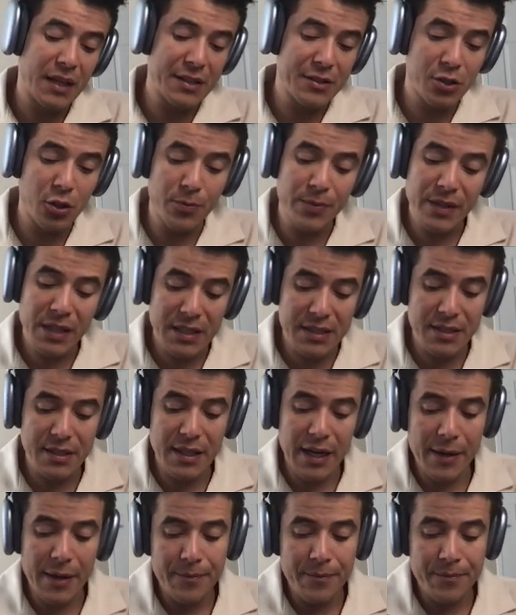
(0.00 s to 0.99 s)
And so because of
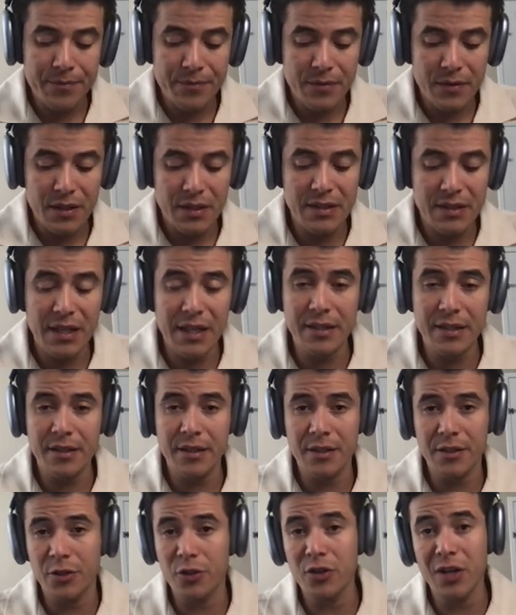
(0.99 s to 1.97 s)
that,
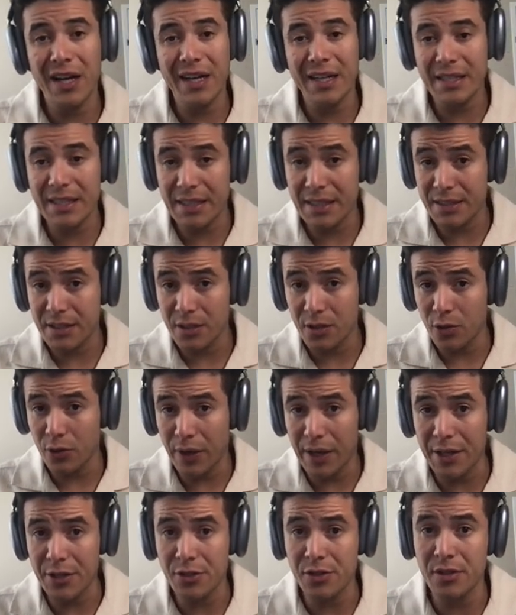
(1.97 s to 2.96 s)
then you're not going to get the
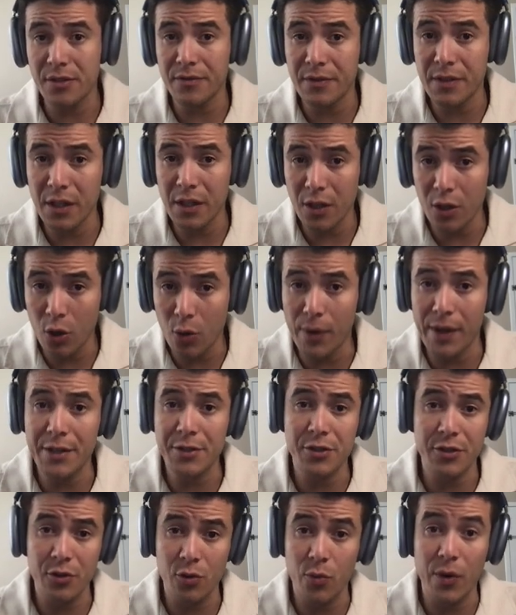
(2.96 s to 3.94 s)
location of the
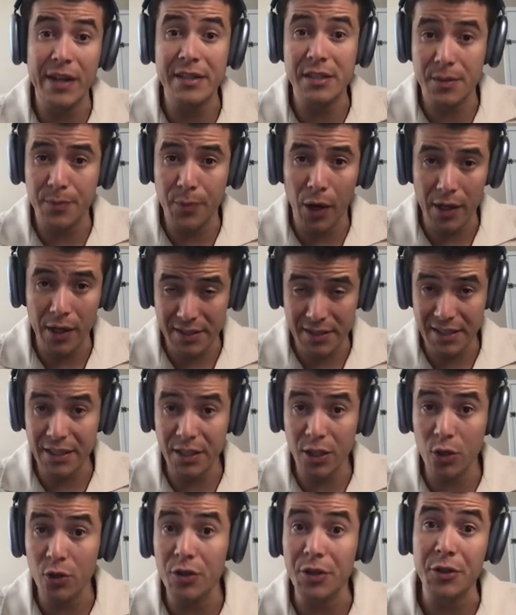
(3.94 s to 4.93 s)
OH in the right spot. It's going
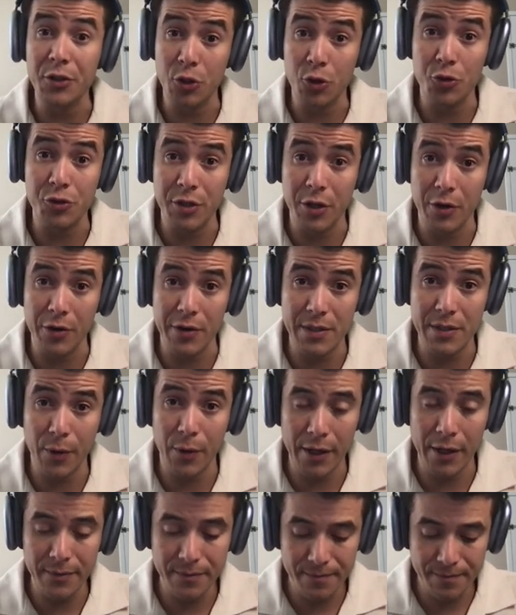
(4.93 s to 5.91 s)
to go to the tertiary
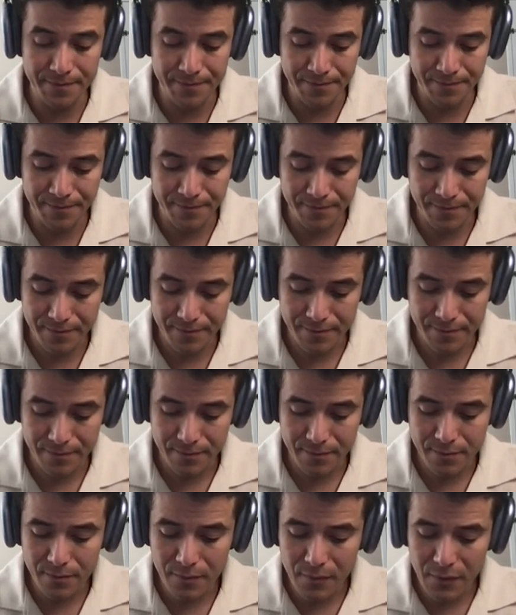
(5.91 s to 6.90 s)
spot.
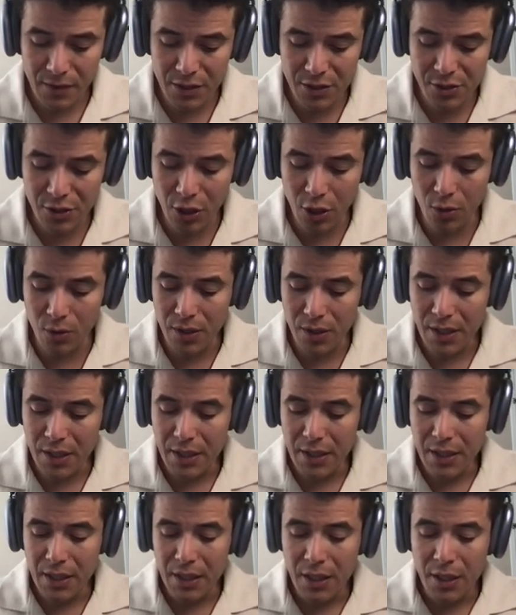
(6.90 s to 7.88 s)
So
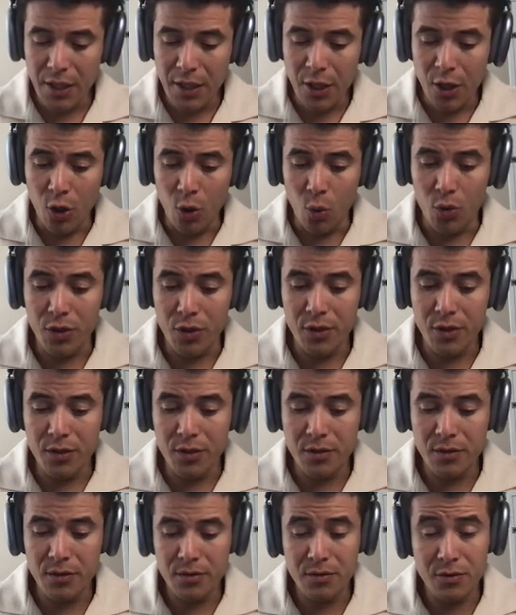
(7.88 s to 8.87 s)

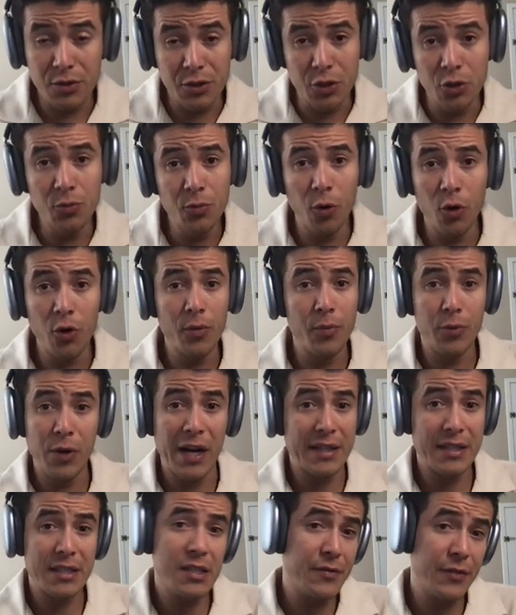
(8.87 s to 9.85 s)
we'll do more
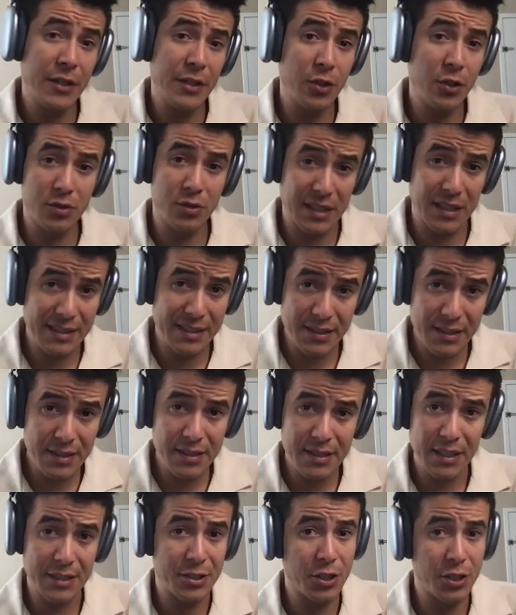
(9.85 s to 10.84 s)
practice videos like
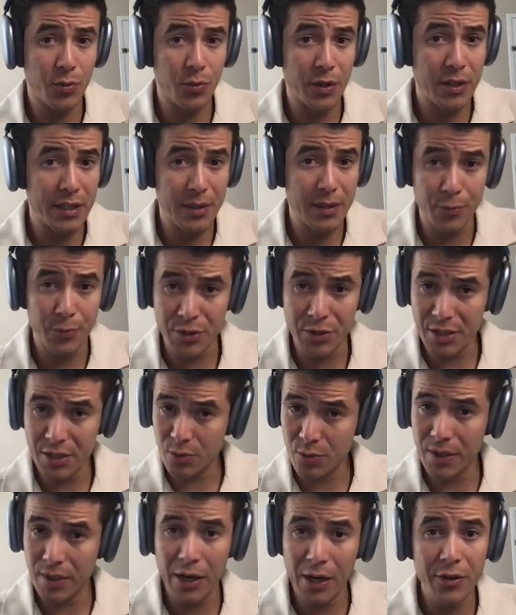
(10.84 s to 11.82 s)
this. I just wanted to put
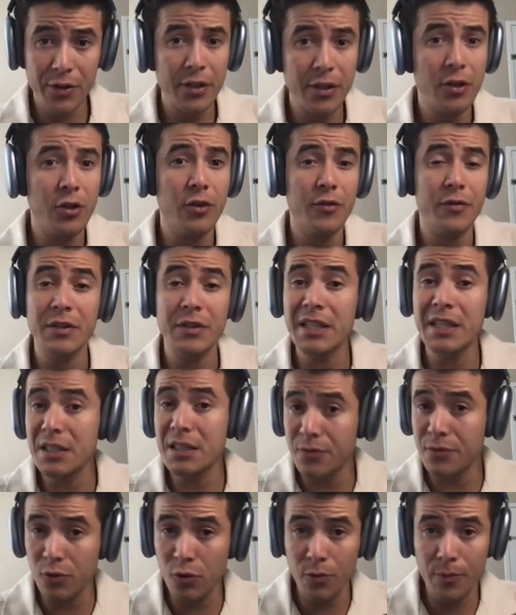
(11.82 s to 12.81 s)
this one out here. If you need
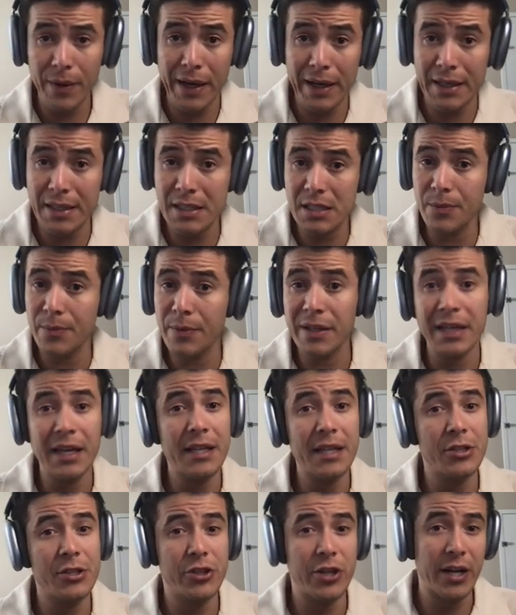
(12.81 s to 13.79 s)
the full mechanism,
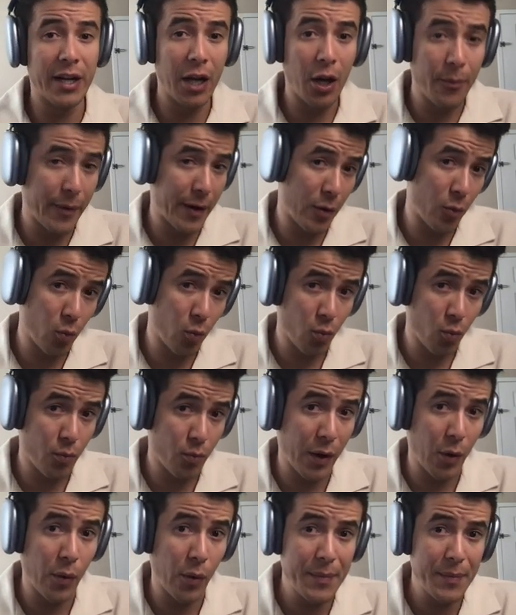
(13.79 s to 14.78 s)
again, check out my
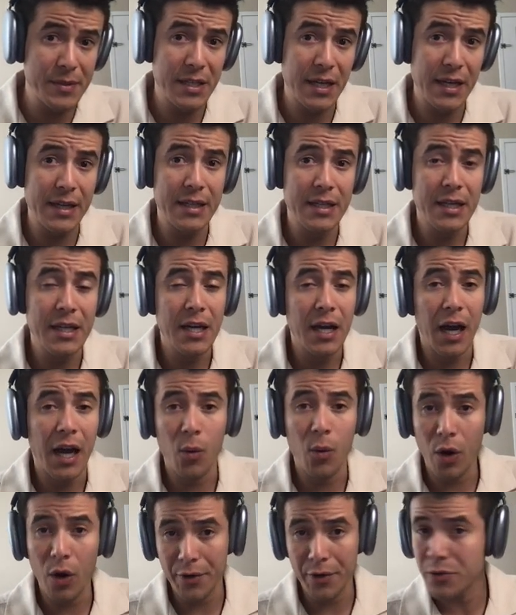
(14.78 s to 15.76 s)
website.
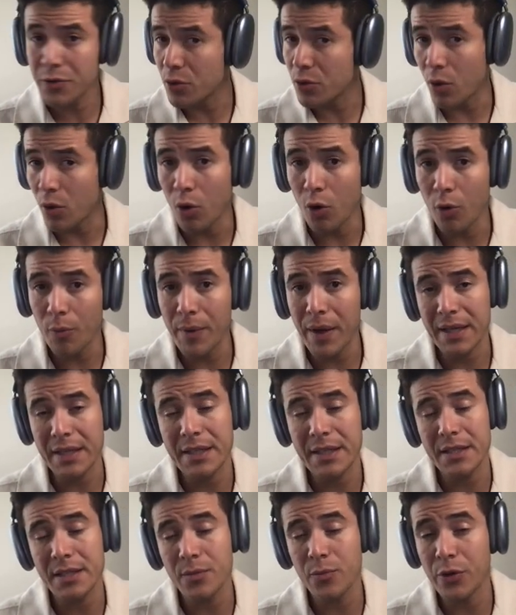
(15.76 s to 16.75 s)
I walk through the whole
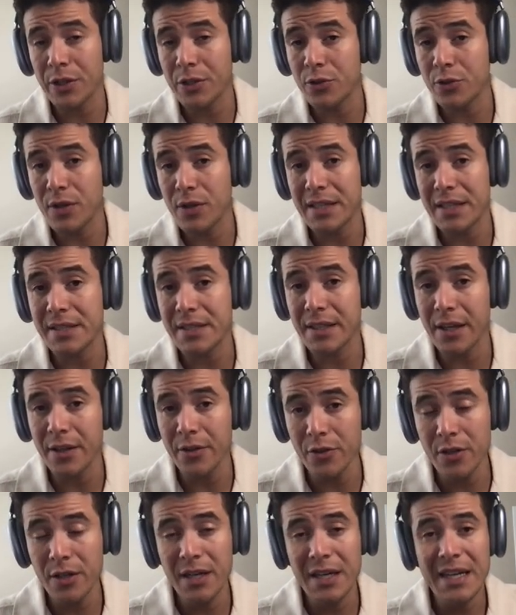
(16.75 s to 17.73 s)
mechanism. We can do that
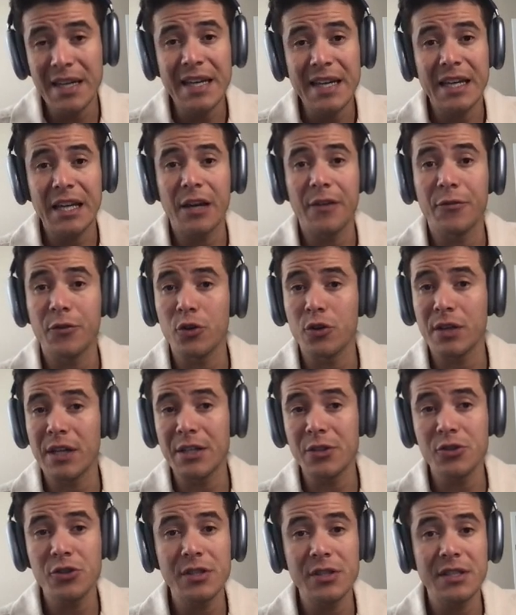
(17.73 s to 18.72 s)
together. If you're
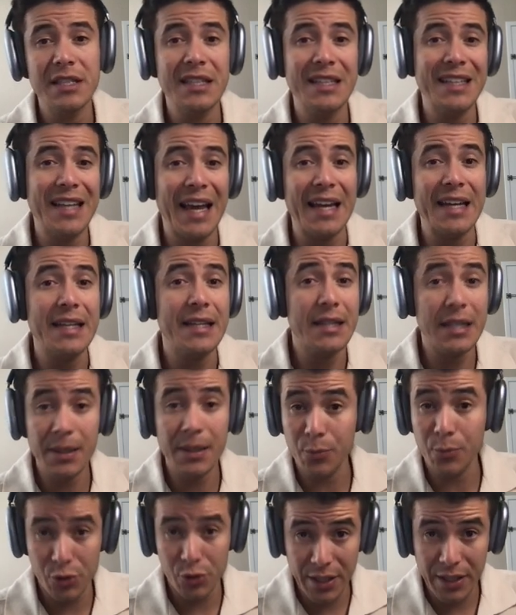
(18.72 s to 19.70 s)
interested in
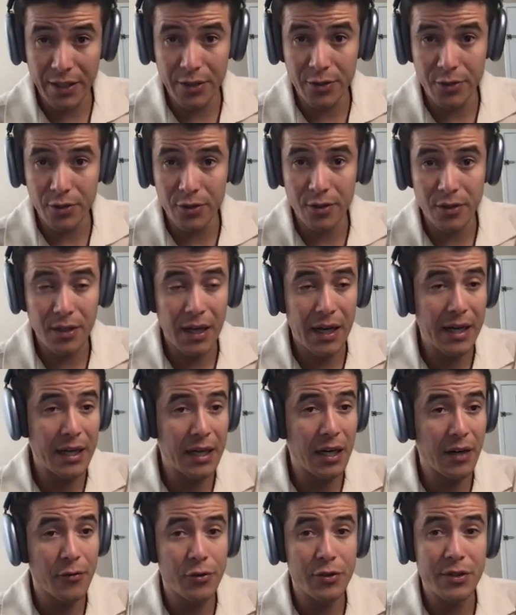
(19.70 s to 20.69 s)
anything particular, I
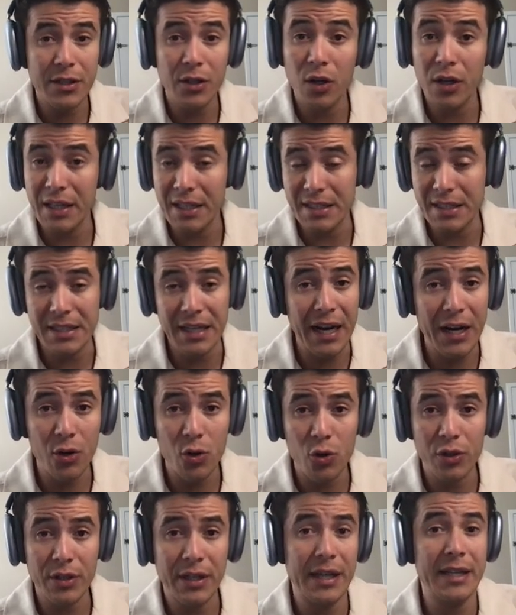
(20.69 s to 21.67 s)
cover the
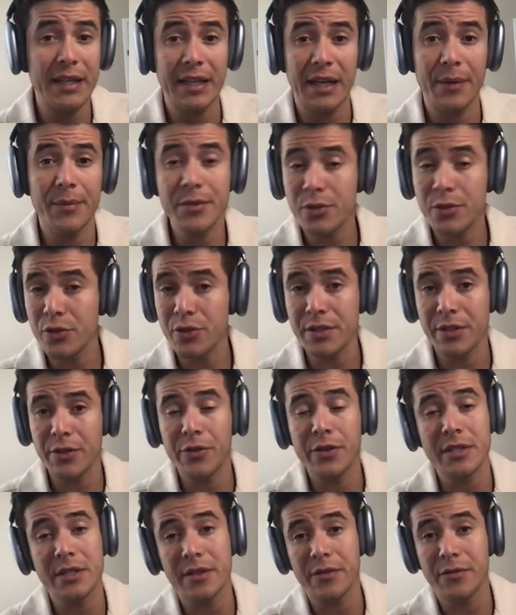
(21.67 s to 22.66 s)
entire organic chemistry
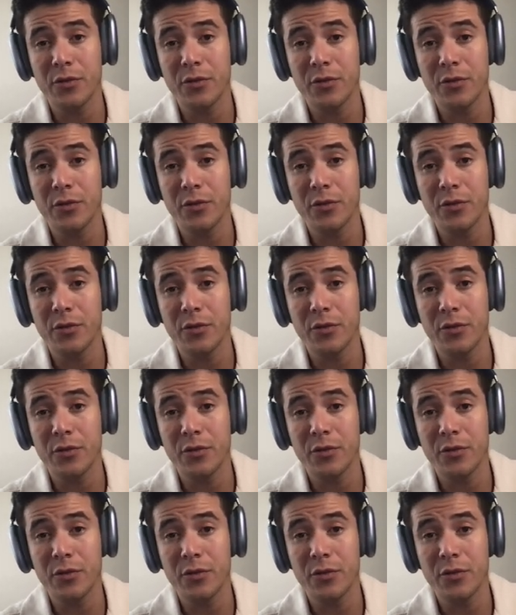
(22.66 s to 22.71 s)
series.